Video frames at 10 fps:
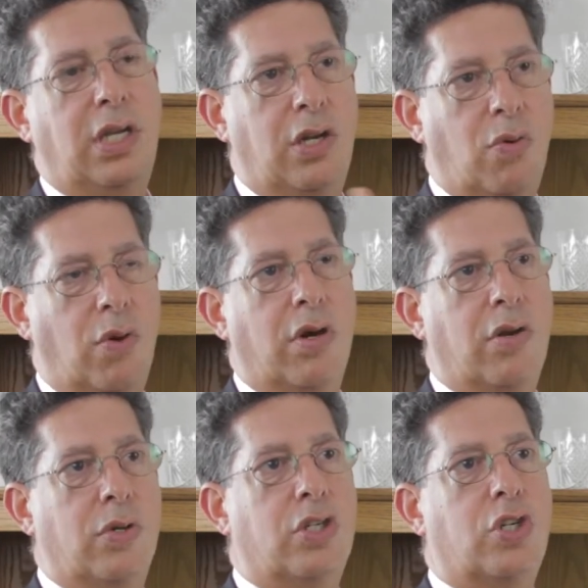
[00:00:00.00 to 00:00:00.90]
in order
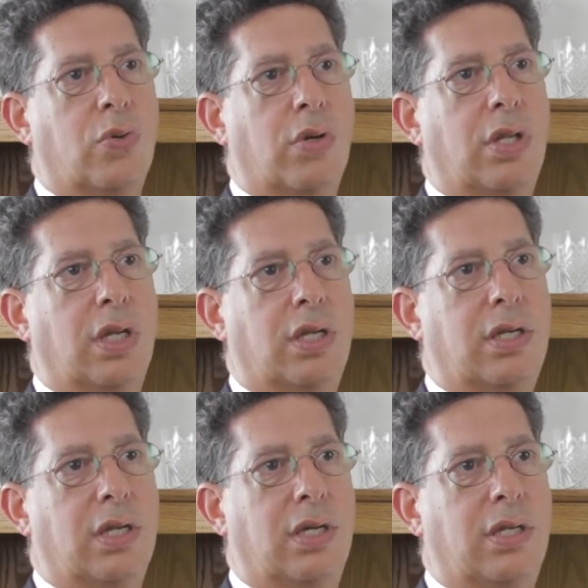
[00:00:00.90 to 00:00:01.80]
to ensure
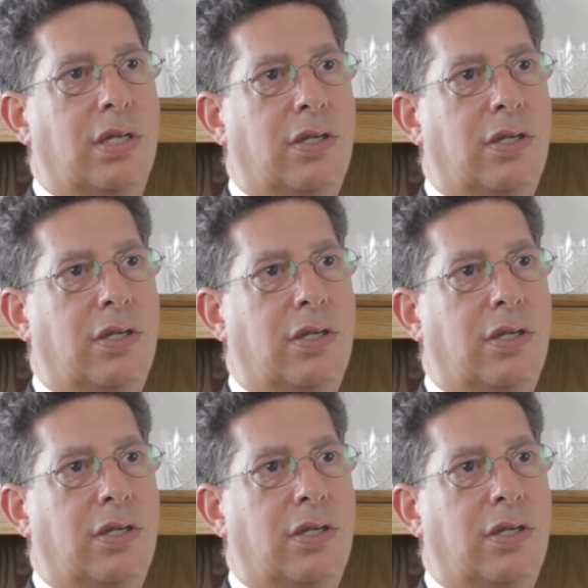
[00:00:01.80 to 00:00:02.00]
that uh,